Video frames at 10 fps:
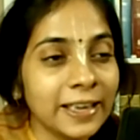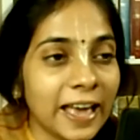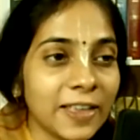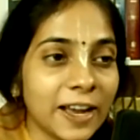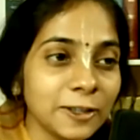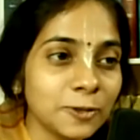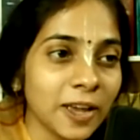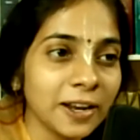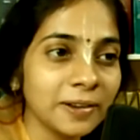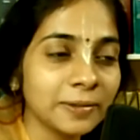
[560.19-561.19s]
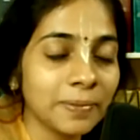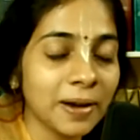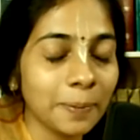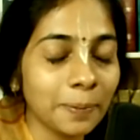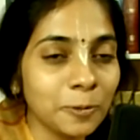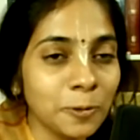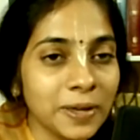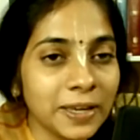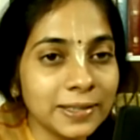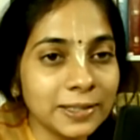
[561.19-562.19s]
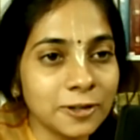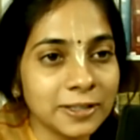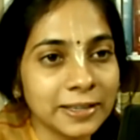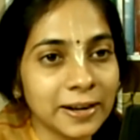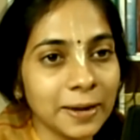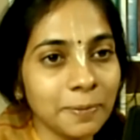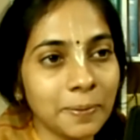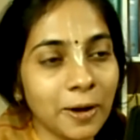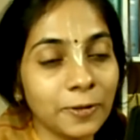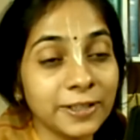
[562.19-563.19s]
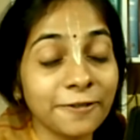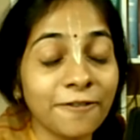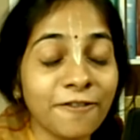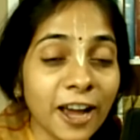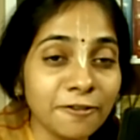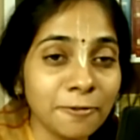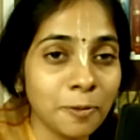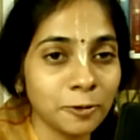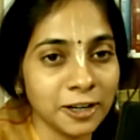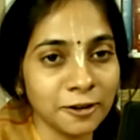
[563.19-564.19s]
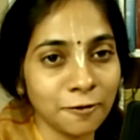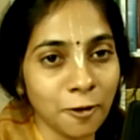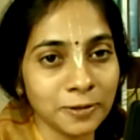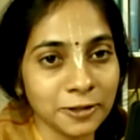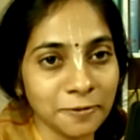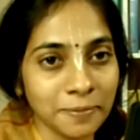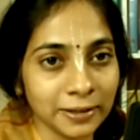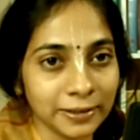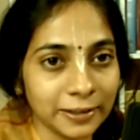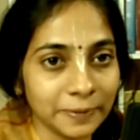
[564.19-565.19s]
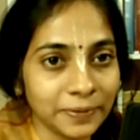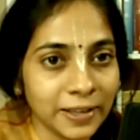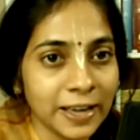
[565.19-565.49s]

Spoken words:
And that is when Mahaprabhu begins to describe about these 5 potent forms of bhakti.